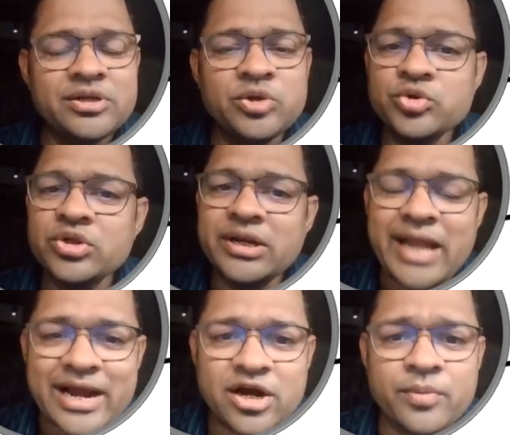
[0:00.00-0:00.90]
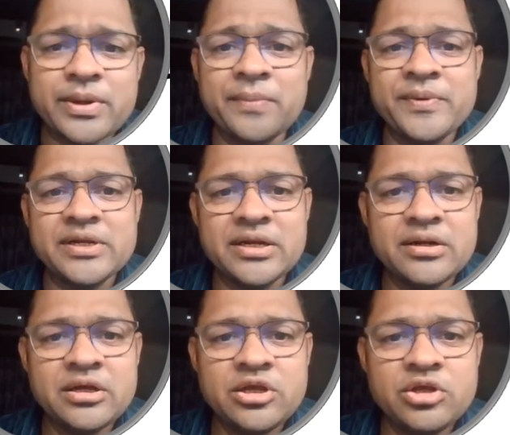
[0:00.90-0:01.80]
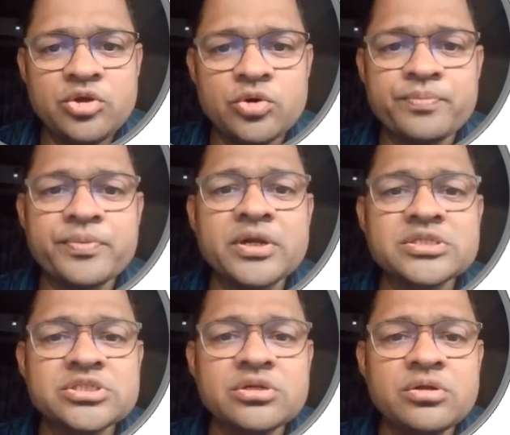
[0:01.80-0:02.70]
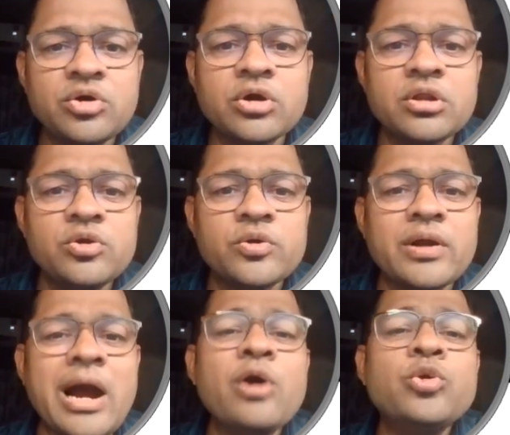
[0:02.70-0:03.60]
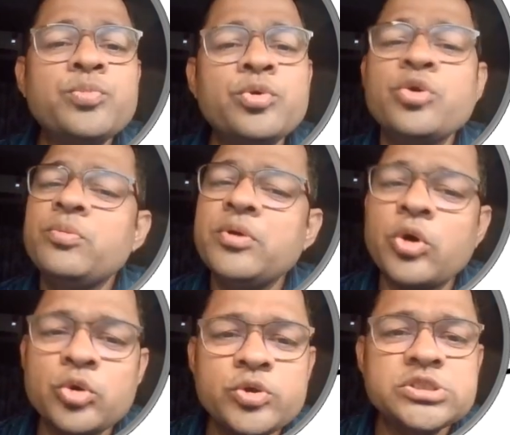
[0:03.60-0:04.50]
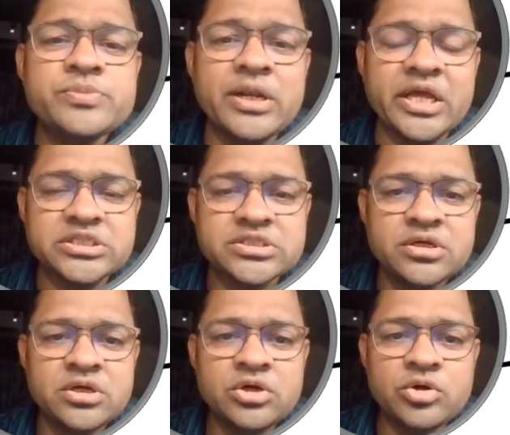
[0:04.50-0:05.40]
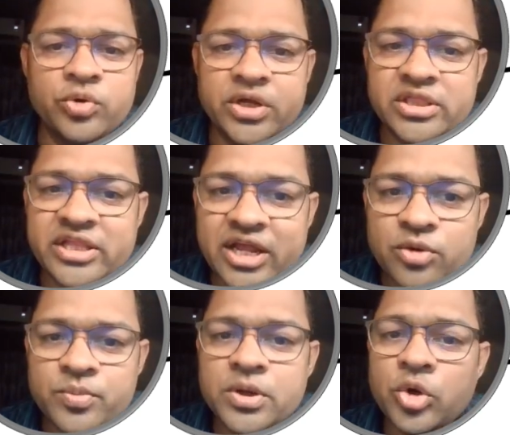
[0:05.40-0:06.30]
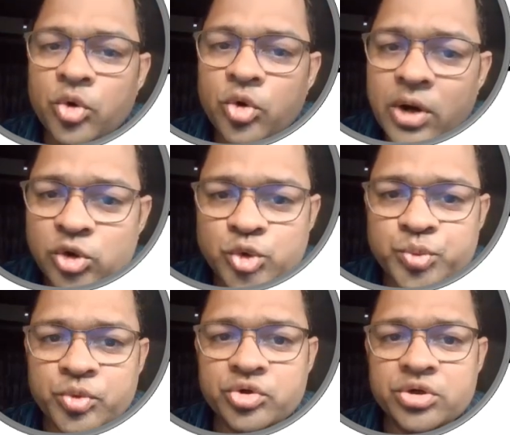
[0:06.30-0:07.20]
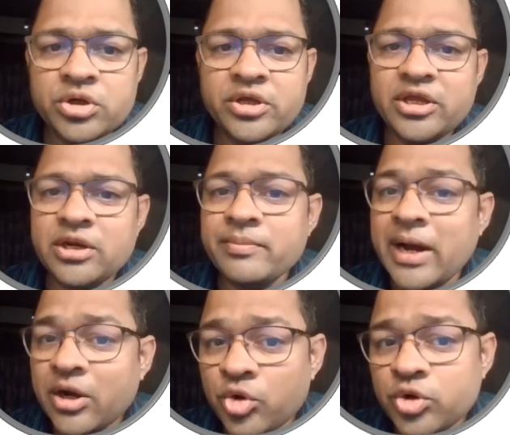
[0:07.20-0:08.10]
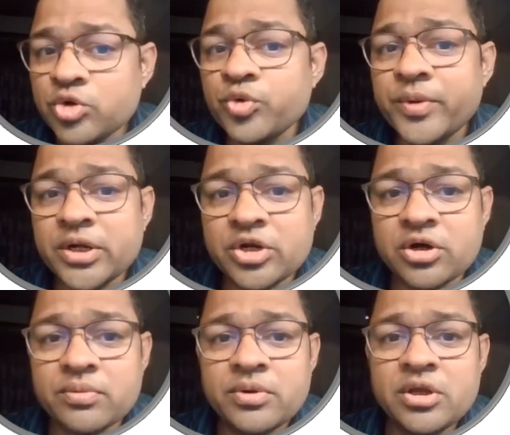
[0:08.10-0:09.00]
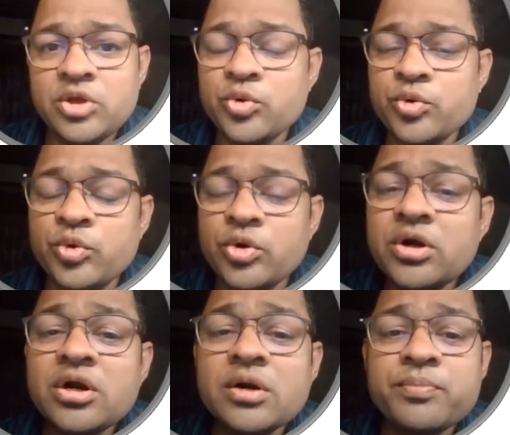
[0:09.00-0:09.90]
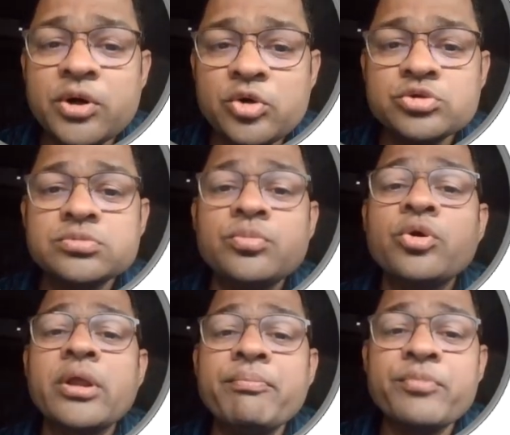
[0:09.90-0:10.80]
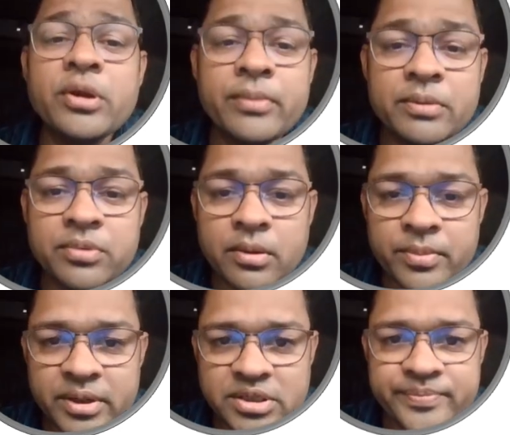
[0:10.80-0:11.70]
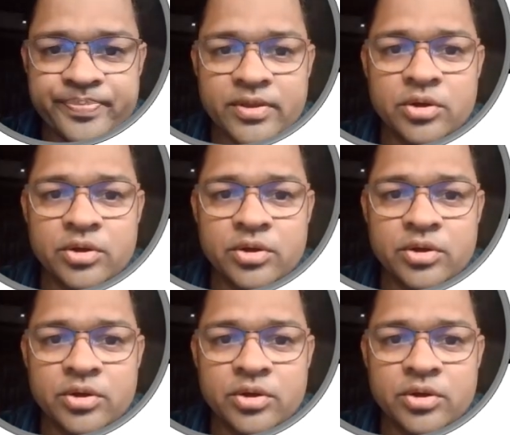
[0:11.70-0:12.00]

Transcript: due to the lack of capital, your production or your output will be always be less. When there will be low output in macroeconomic term, you could not produce more employment from it.